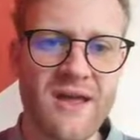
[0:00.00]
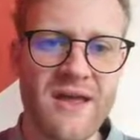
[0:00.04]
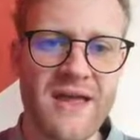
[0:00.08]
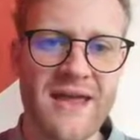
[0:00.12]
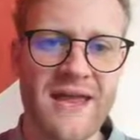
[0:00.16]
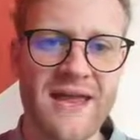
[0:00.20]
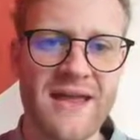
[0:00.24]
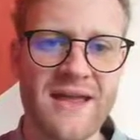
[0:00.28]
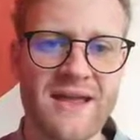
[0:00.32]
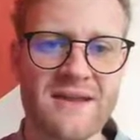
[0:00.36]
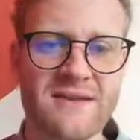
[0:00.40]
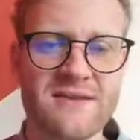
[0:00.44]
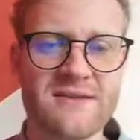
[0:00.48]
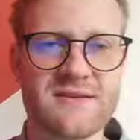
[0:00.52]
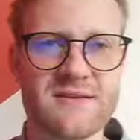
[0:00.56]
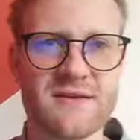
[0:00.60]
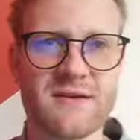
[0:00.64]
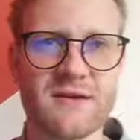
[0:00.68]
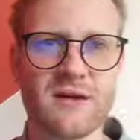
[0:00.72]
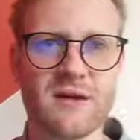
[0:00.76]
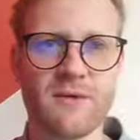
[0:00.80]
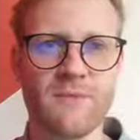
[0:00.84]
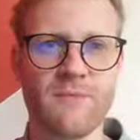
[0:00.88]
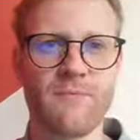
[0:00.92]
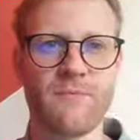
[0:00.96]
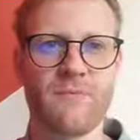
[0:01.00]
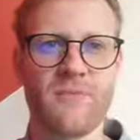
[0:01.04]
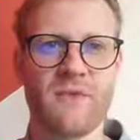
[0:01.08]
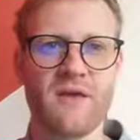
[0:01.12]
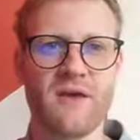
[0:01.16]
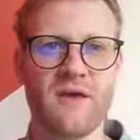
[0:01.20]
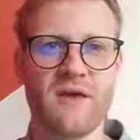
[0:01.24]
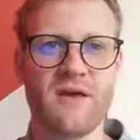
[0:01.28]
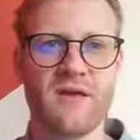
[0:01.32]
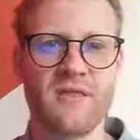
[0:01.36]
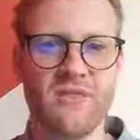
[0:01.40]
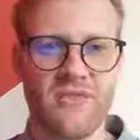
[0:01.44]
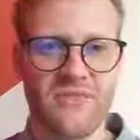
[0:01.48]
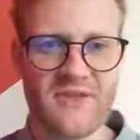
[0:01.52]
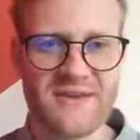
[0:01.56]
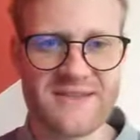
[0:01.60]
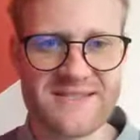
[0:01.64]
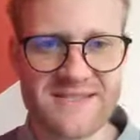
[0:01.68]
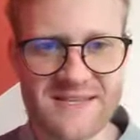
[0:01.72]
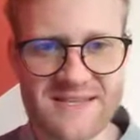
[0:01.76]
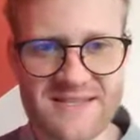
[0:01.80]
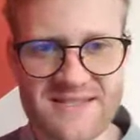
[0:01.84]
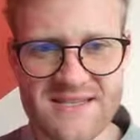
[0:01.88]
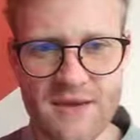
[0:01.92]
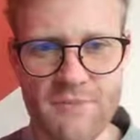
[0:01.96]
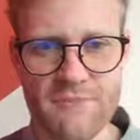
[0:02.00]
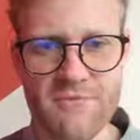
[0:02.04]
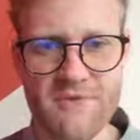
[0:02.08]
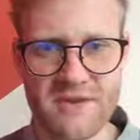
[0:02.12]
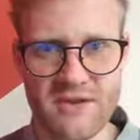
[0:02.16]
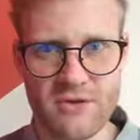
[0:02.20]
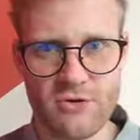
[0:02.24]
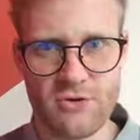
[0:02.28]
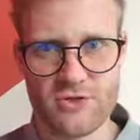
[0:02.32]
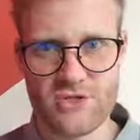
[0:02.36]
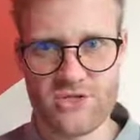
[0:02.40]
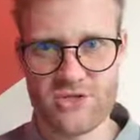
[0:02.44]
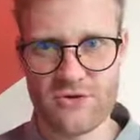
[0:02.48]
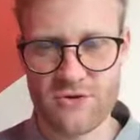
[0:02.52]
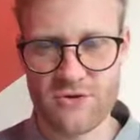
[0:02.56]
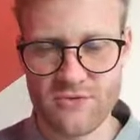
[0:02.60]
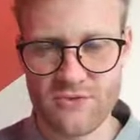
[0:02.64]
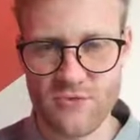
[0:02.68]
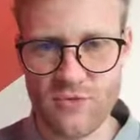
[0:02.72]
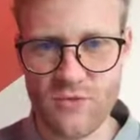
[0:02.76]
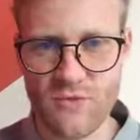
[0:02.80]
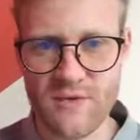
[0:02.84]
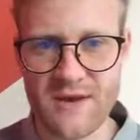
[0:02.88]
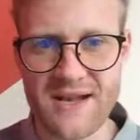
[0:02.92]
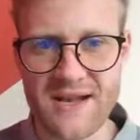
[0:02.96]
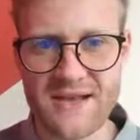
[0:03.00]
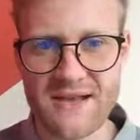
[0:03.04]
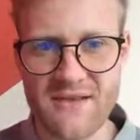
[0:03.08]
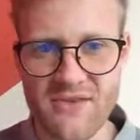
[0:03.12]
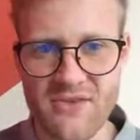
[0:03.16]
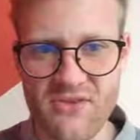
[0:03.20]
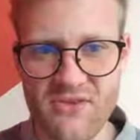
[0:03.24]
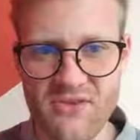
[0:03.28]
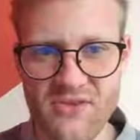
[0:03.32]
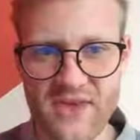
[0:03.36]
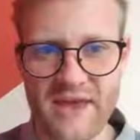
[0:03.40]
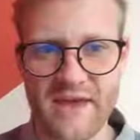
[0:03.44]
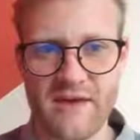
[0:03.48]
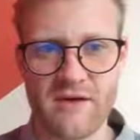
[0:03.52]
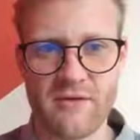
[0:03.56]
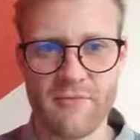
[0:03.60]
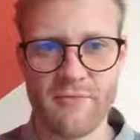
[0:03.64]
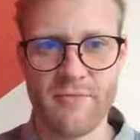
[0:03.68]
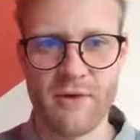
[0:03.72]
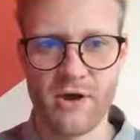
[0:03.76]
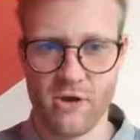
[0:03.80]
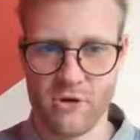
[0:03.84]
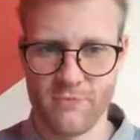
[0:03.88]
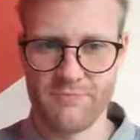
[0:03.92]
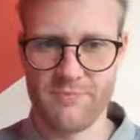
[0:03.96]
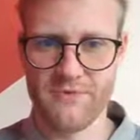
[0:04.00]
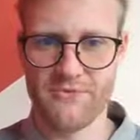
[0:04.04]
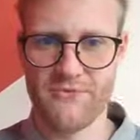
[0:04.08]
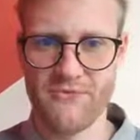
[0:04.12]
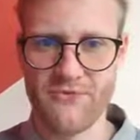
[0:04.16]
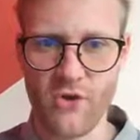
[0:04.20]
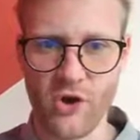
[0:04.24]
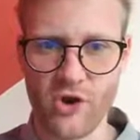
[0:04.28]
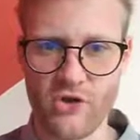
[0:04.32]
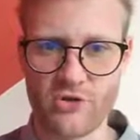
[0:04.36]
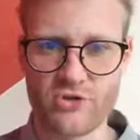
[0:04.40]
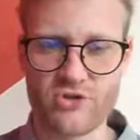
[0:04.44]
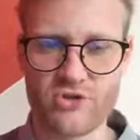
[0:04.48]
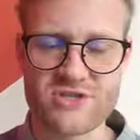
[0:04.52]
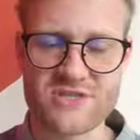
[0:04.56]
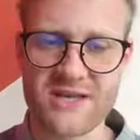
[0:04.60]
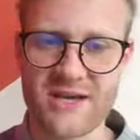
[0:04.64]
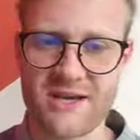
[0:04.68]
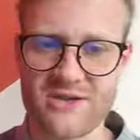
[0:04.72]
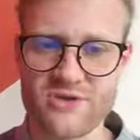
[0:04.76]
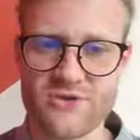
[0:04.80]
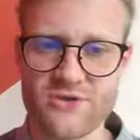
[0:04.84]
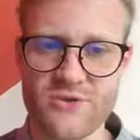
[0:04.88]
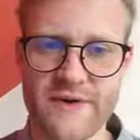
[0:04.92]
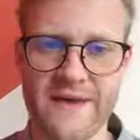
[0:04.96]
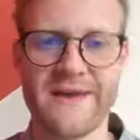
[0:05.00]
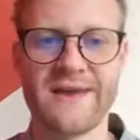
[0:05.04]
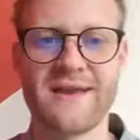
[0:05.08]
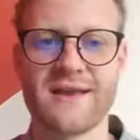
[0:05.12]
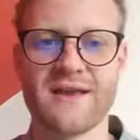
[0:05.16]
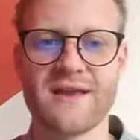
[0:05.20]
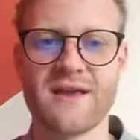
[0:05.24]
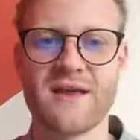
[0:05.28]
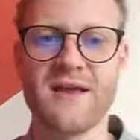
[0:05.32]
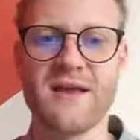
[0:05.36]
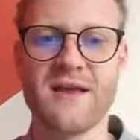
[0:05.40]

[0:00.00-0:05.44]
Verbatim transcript: And um, this is something you should really think about before you start trading.